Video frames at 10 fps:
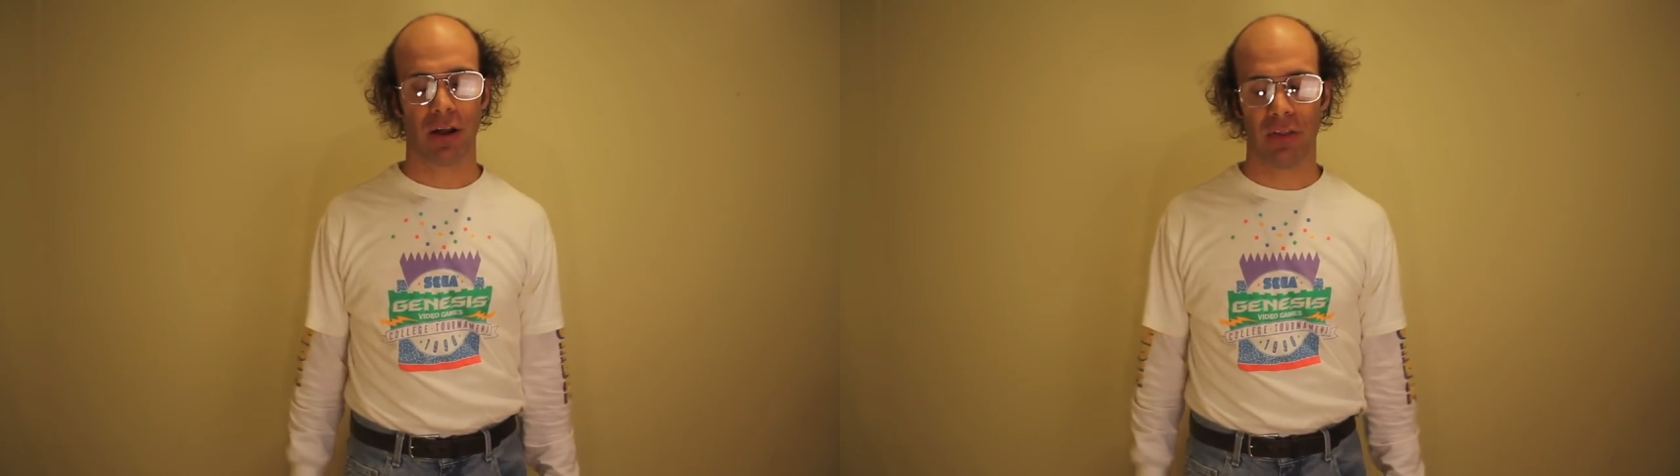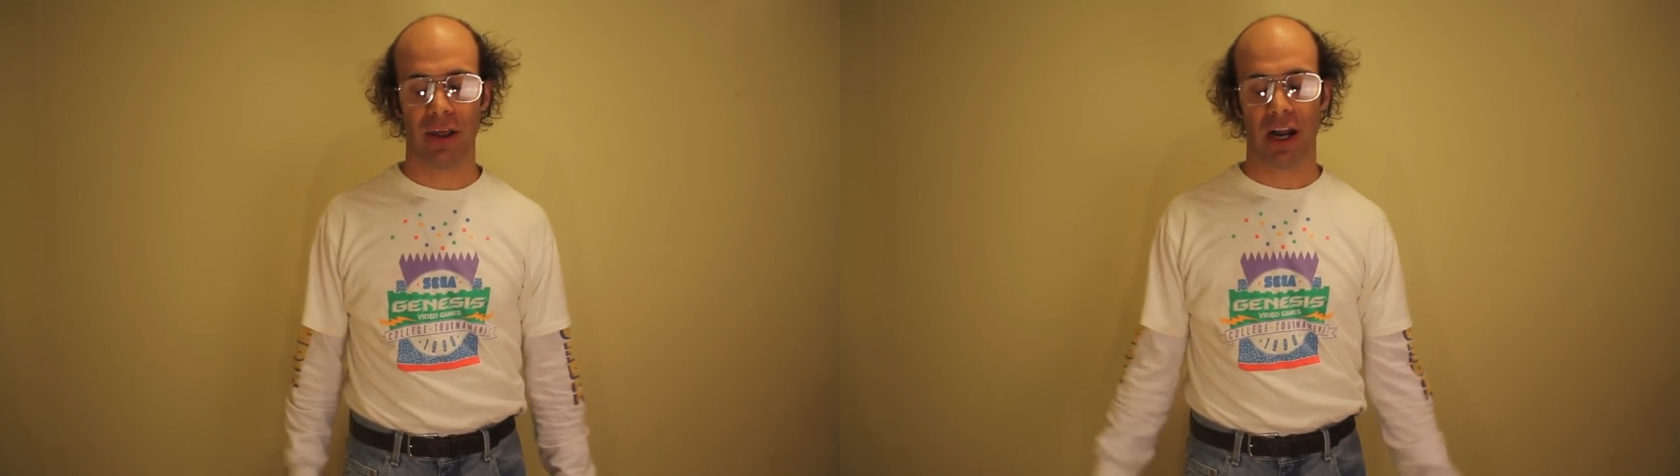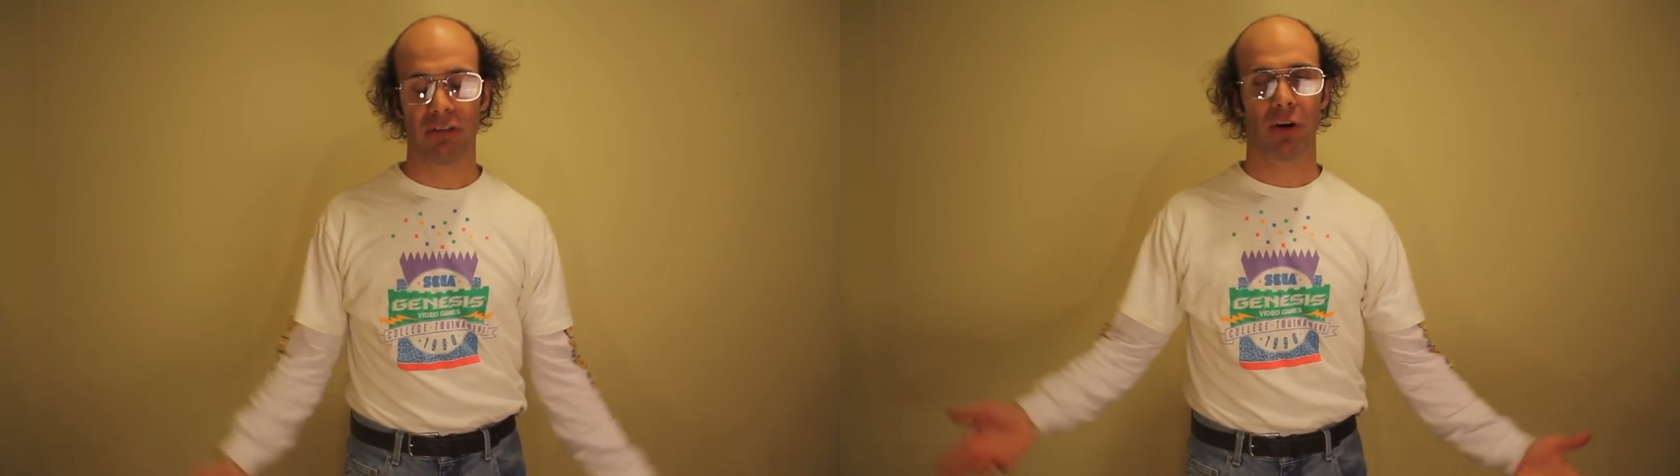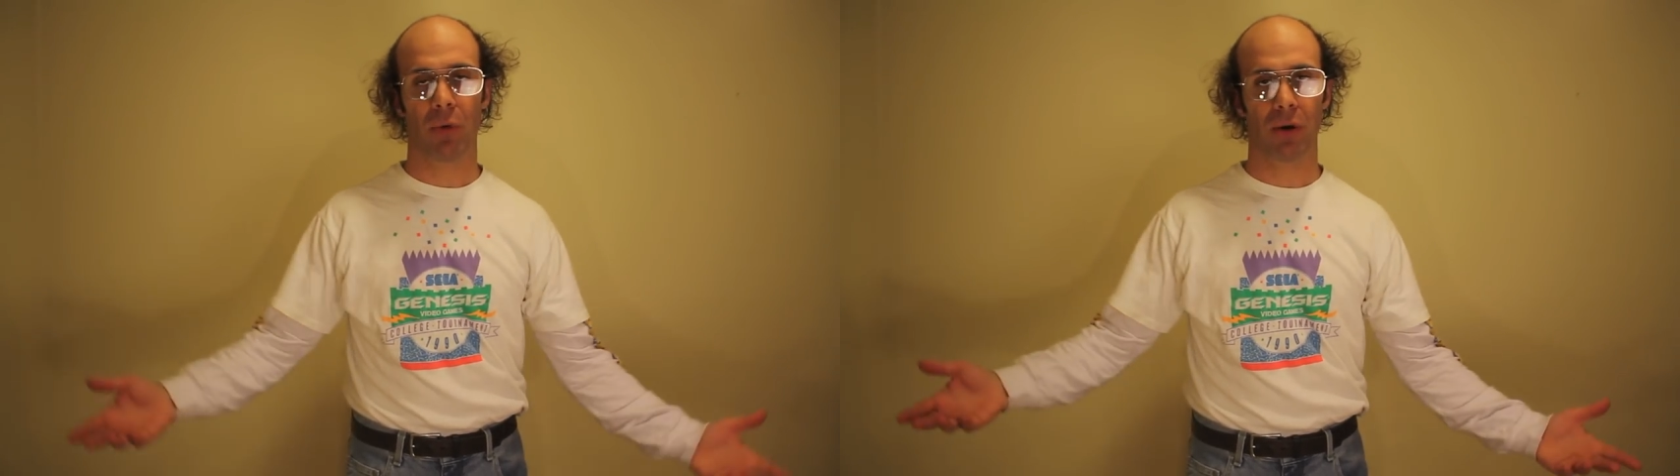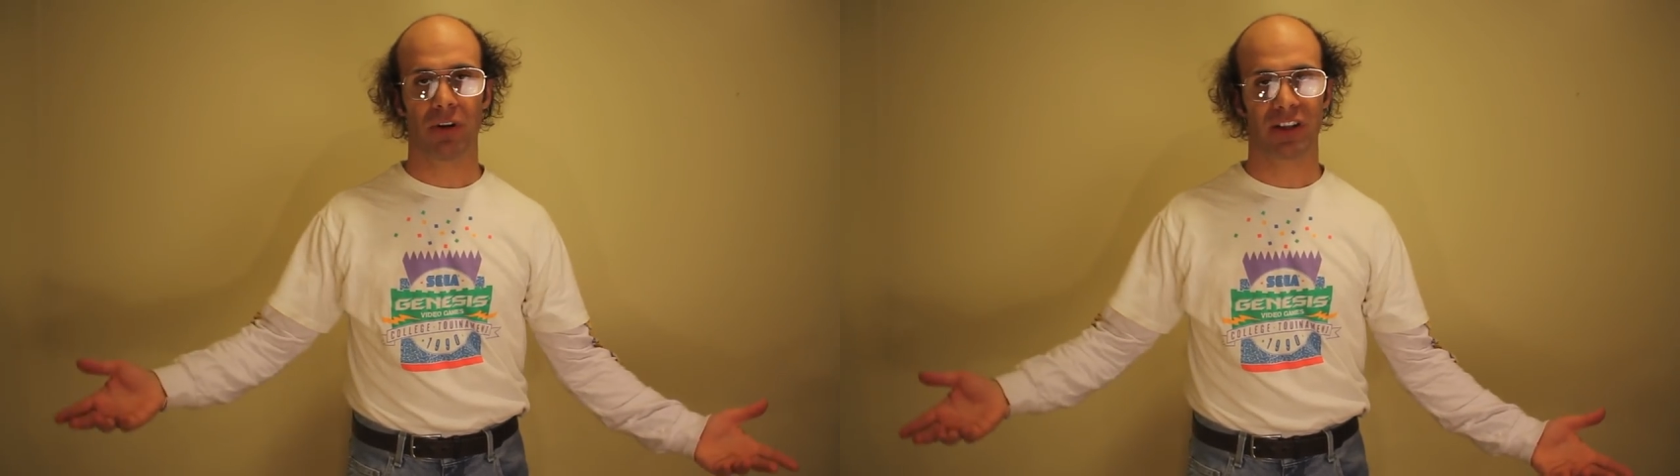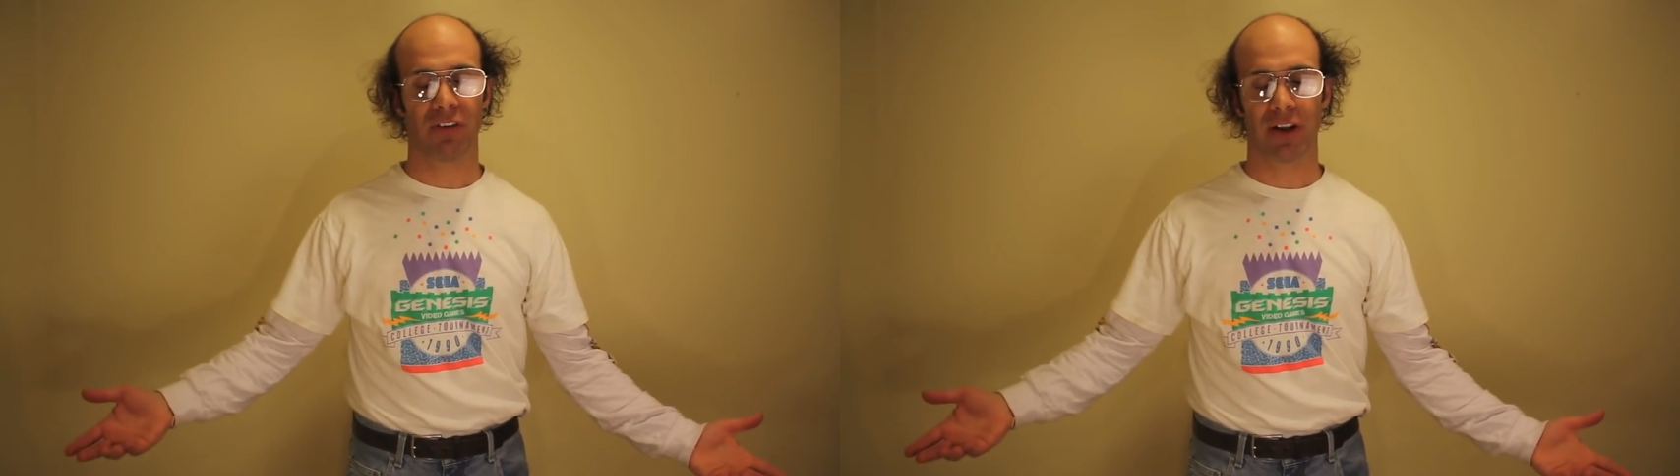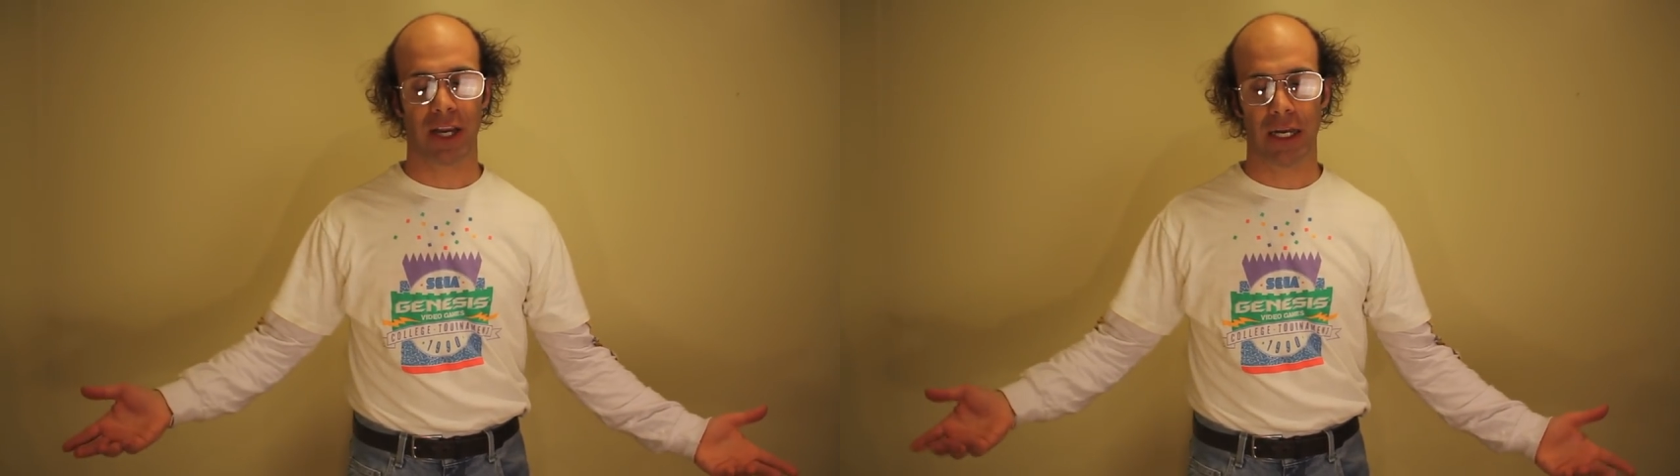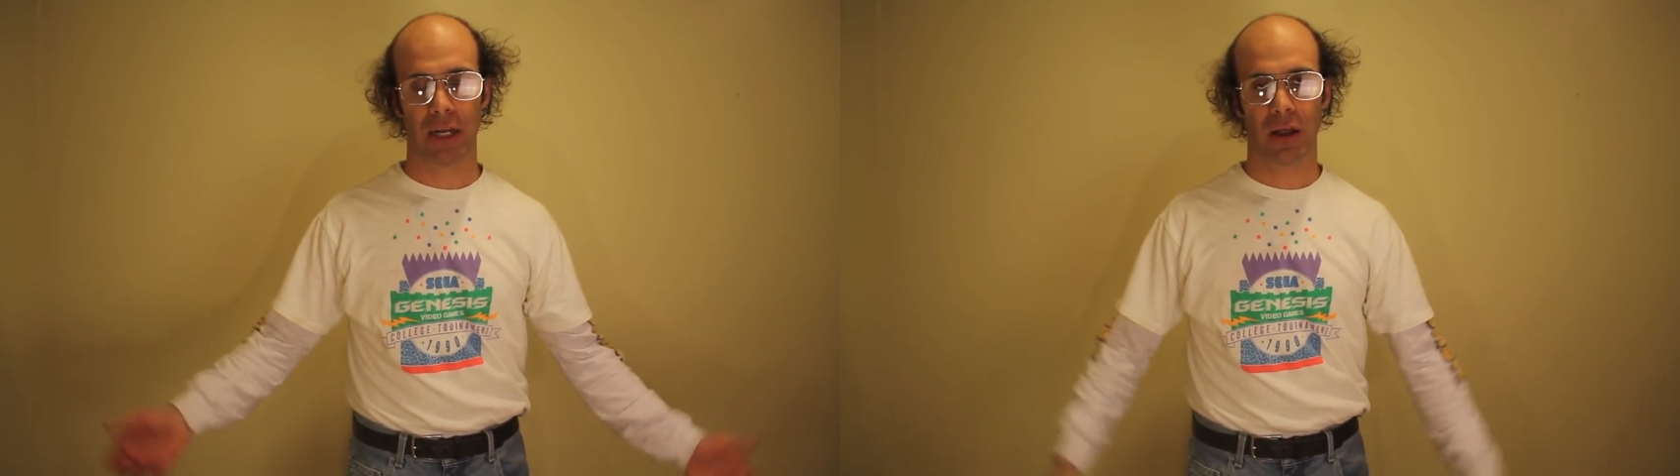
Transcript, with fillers: and then everyone will suffocate.